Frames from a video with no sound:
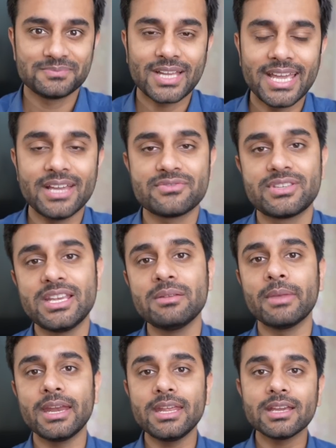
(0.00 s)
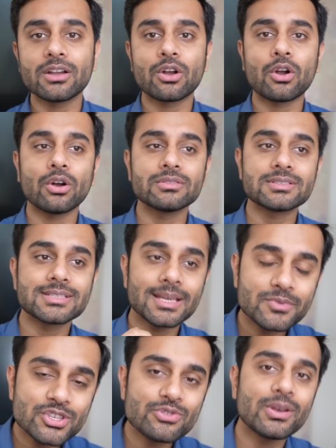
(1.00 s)
I have seen many
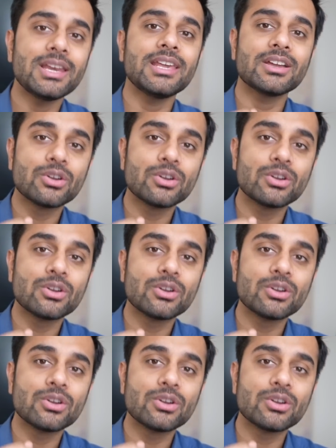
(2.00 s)
conceptually